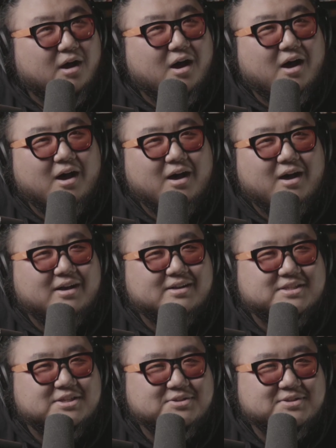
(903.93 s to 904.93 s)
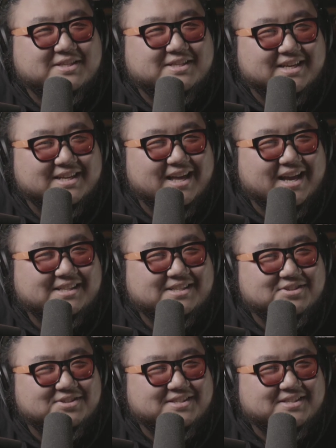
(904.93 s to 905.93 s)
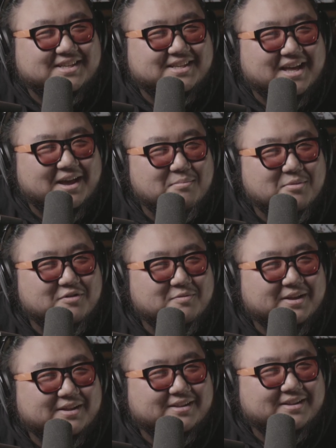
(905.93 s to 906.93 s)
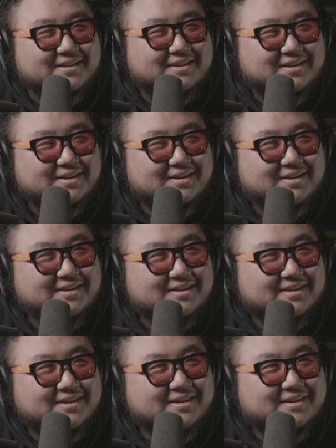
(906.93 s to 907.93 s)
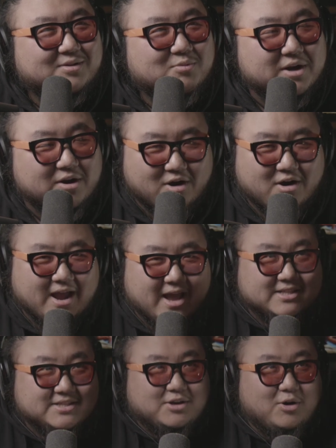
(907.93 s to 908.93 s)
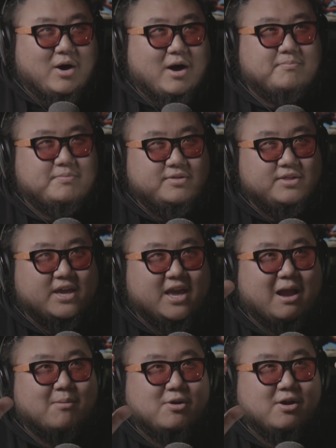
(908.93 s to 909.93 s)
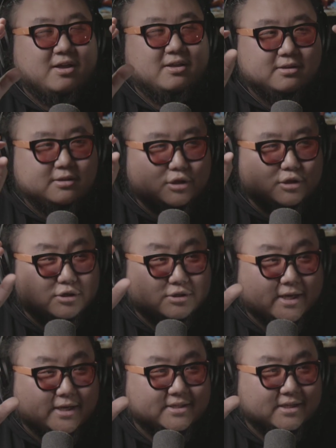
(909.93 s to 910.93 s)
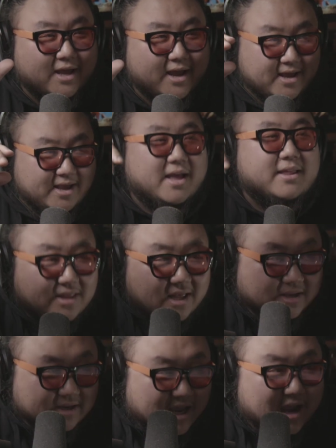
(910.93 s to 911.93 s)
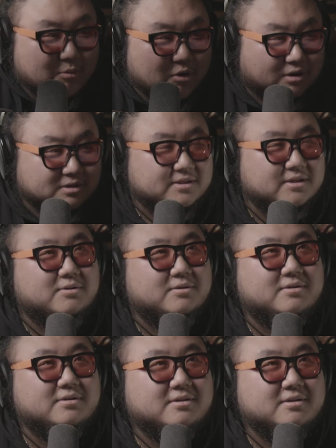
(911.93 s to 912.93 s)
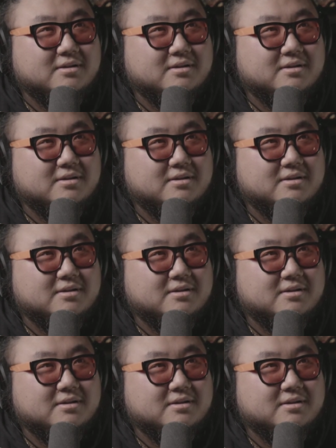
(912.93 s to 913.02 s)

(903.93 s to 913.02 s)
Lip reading: Oh, did you see that? Did you see that movement? when her hands go up, the camera, there's like a delay, and then the camera also.